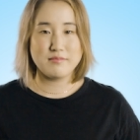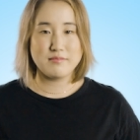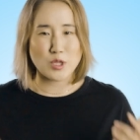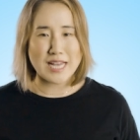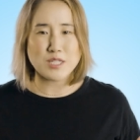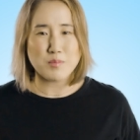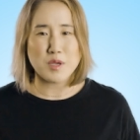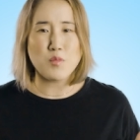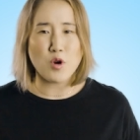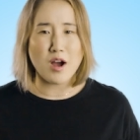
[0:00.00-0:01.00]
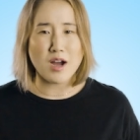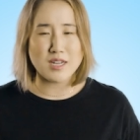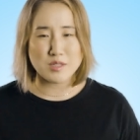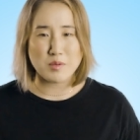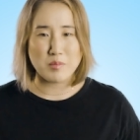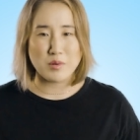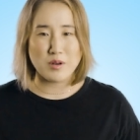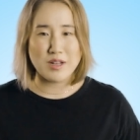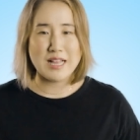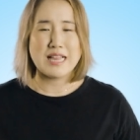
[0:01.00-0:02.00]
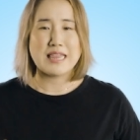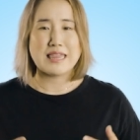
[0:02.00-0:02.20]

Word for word: So let's be more honest, people.